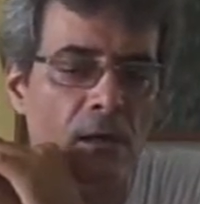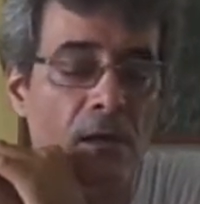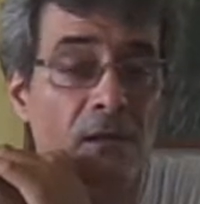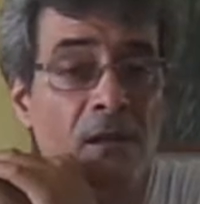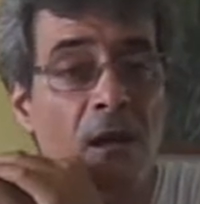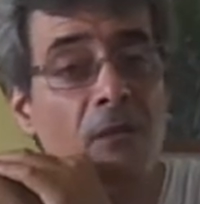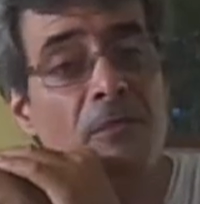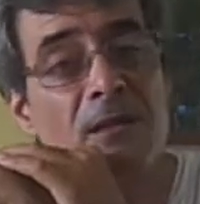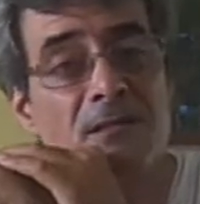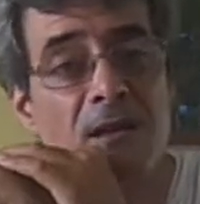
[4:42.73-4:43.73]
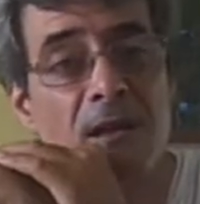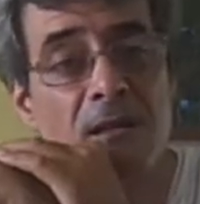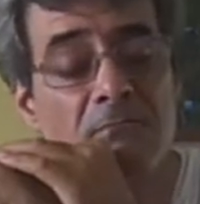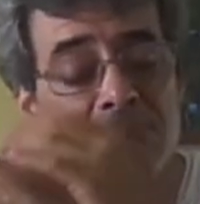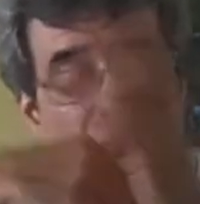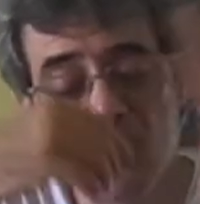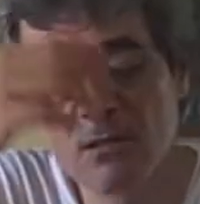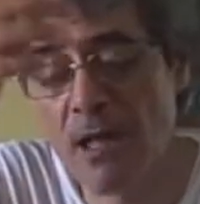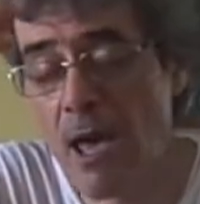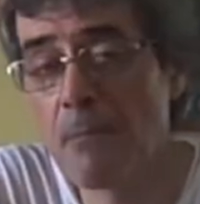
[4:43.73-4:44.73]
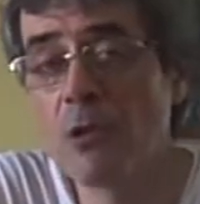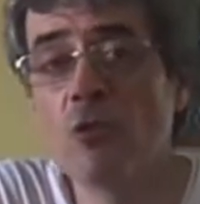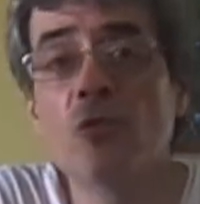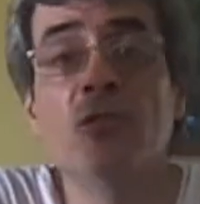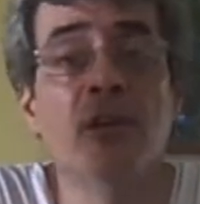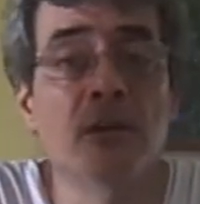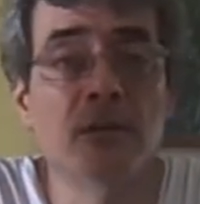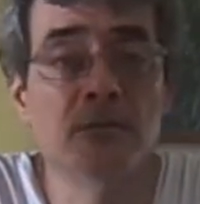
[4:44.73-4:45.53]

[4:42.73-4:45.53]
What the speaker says: And Carmine say, well, Happy New Year.